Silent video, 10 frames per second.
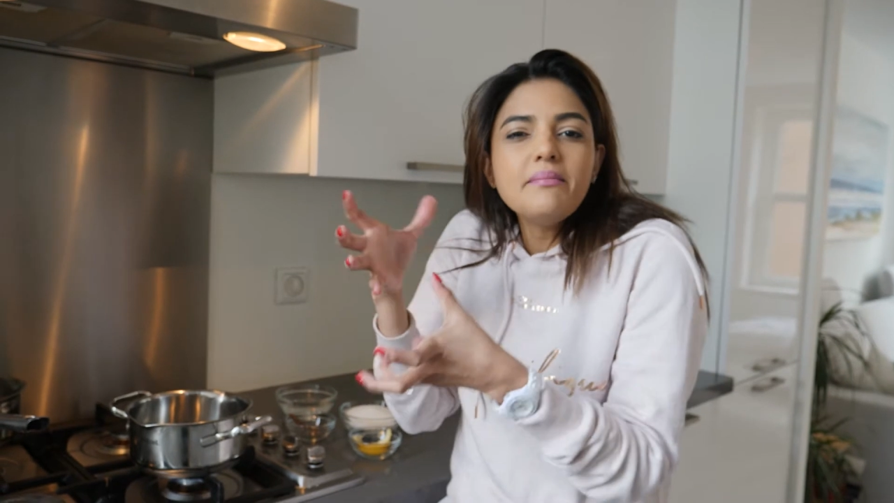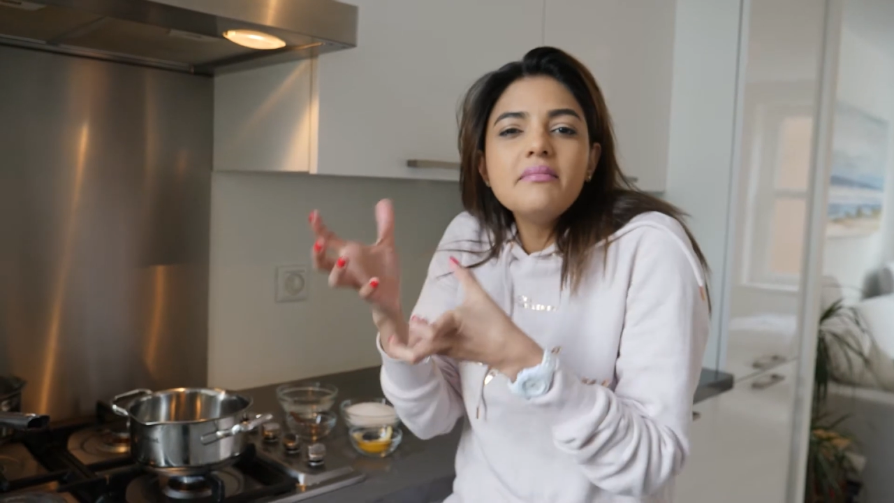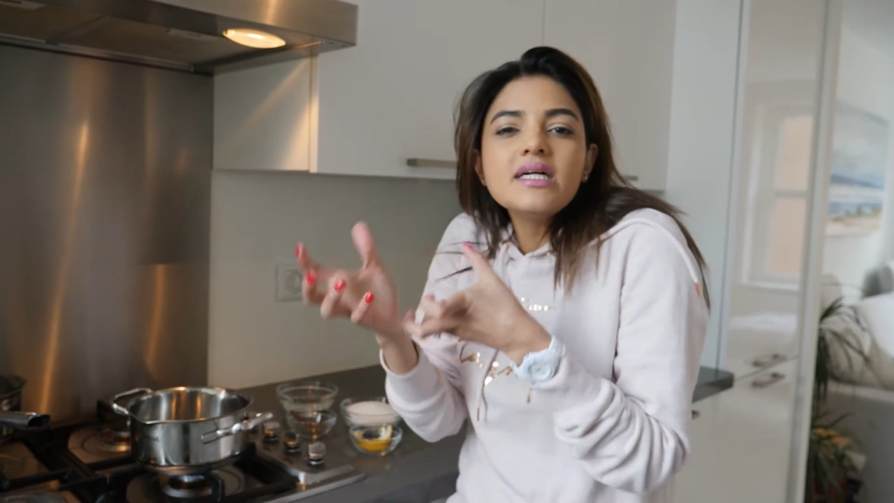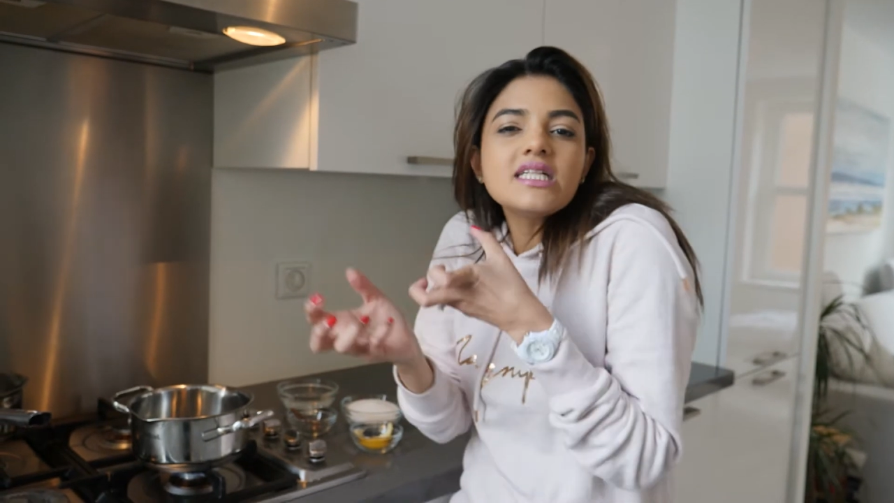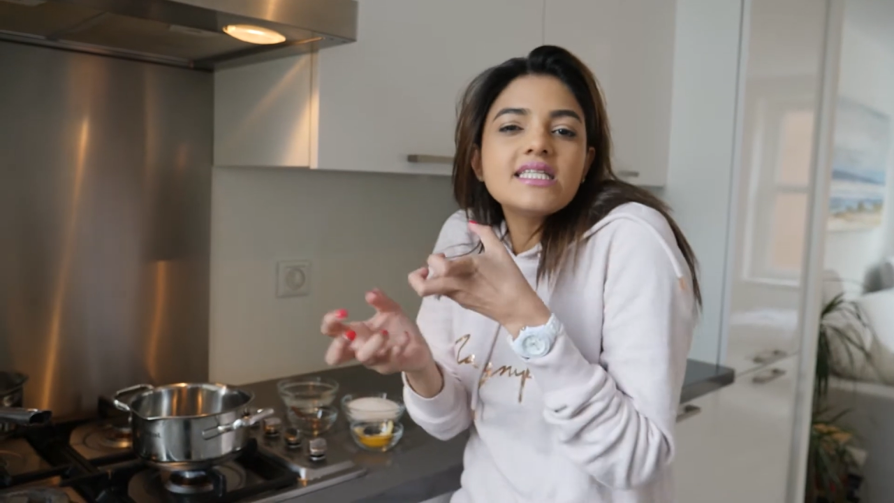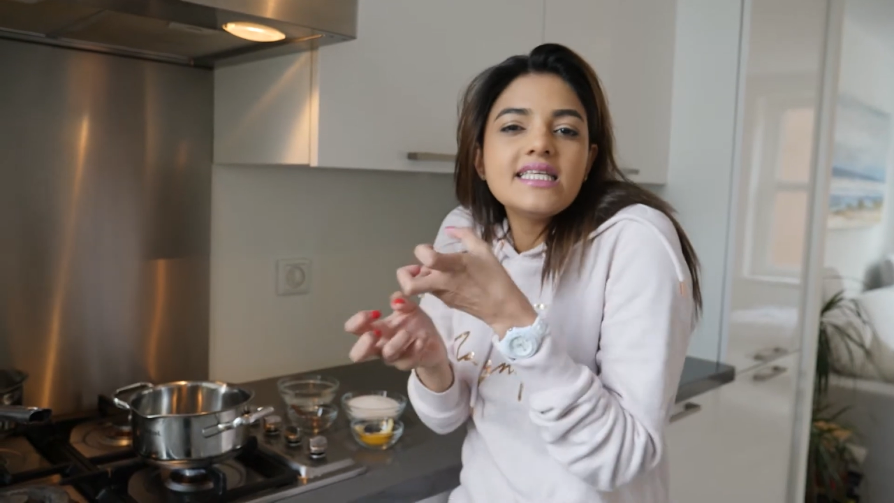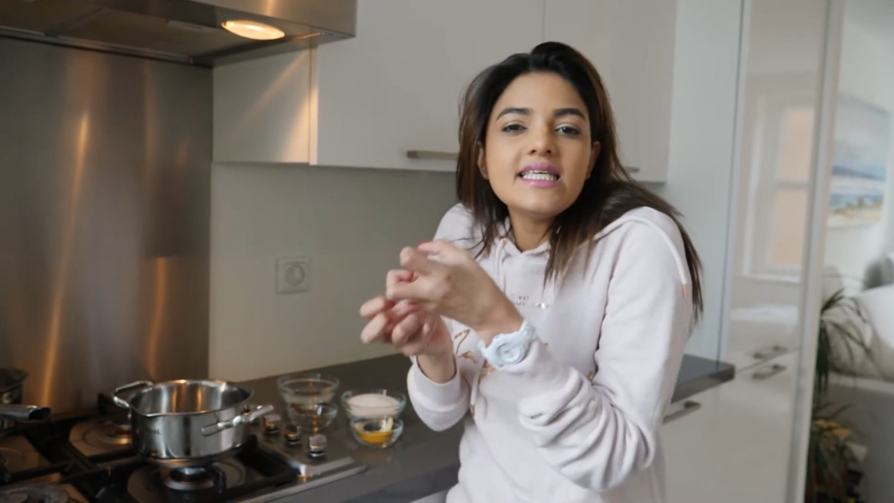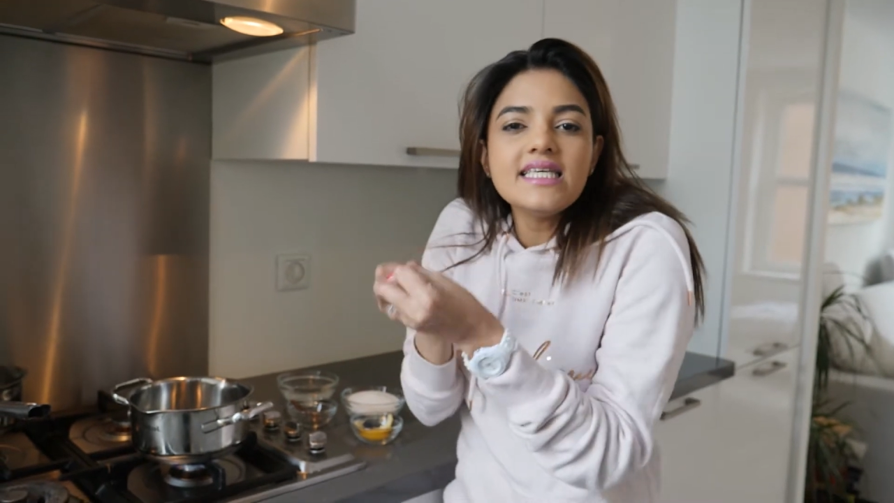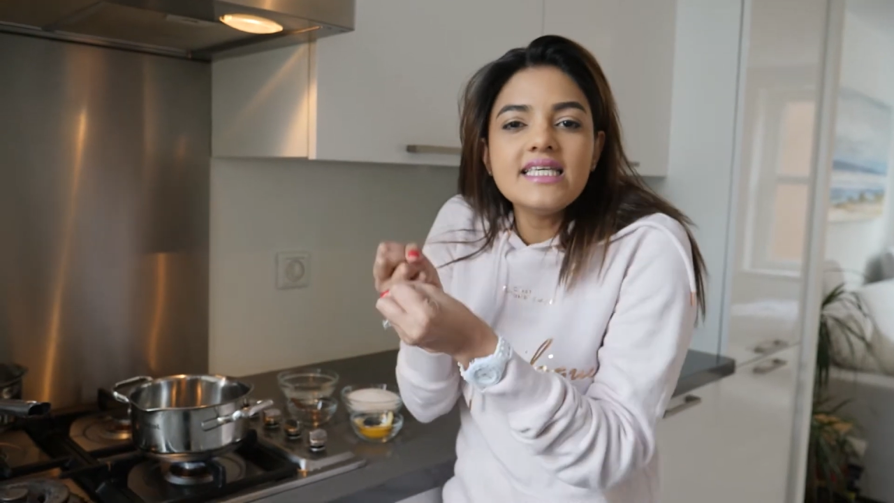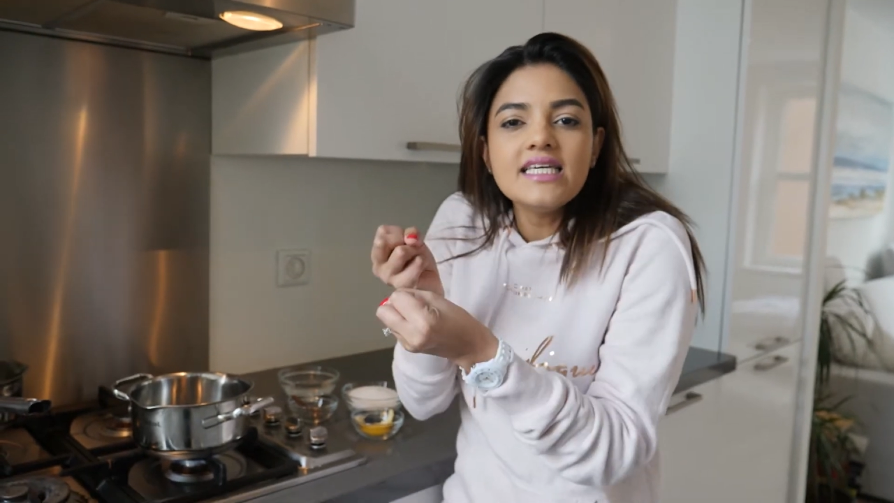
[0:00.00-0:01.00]

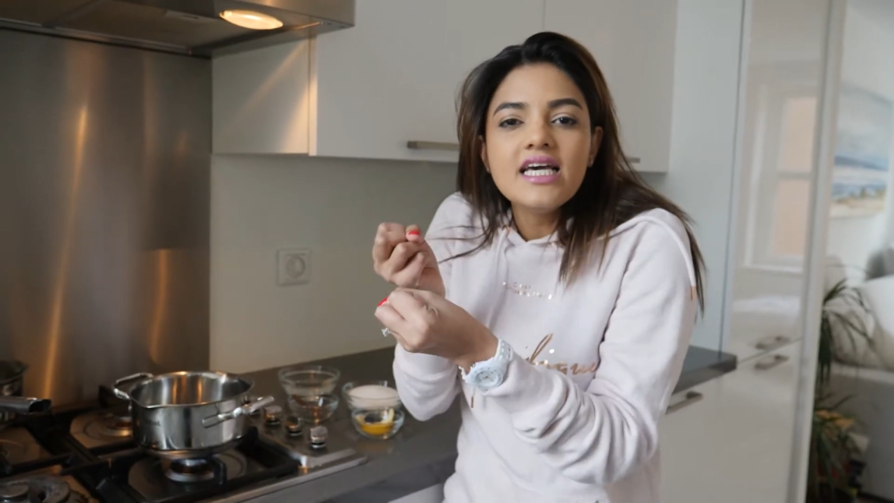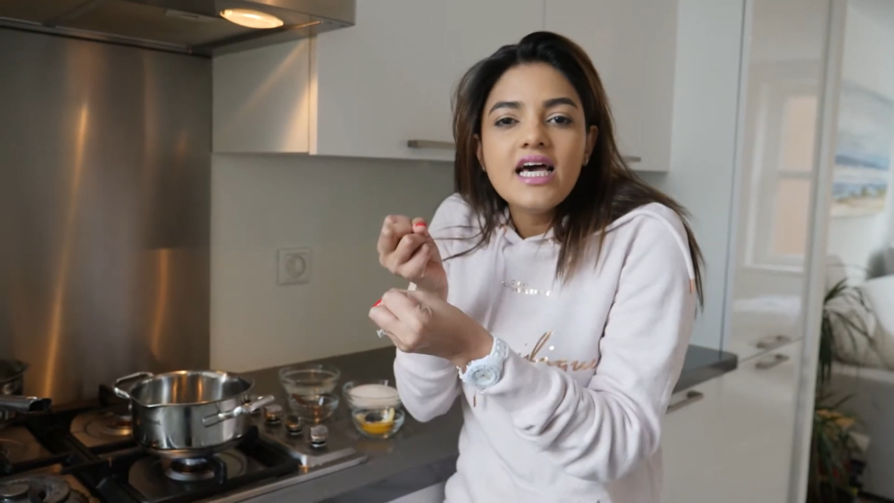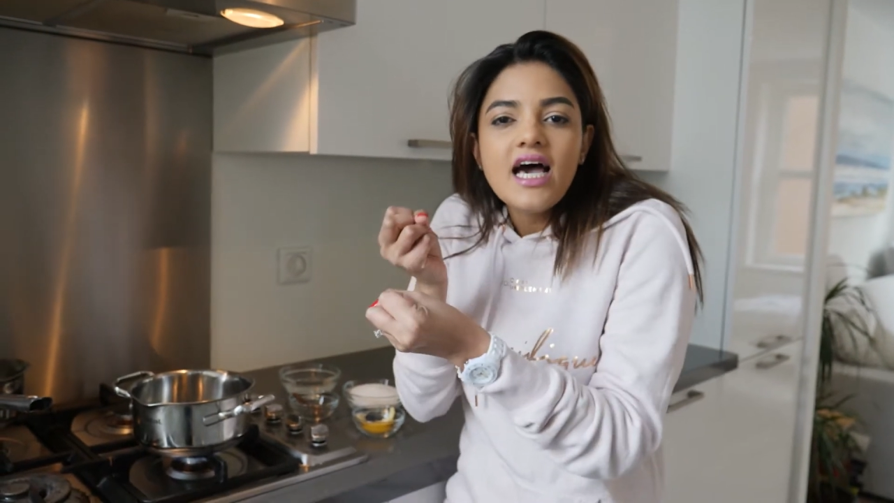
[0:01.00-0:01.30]
milky